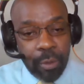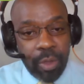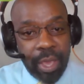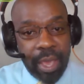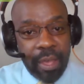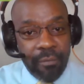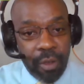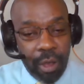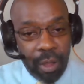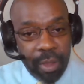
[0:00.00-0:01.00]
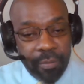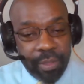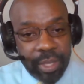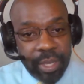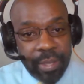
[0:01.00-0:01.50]
and we have all
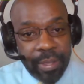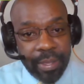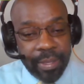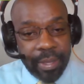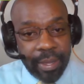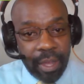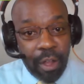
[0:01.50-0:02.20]
of the uh,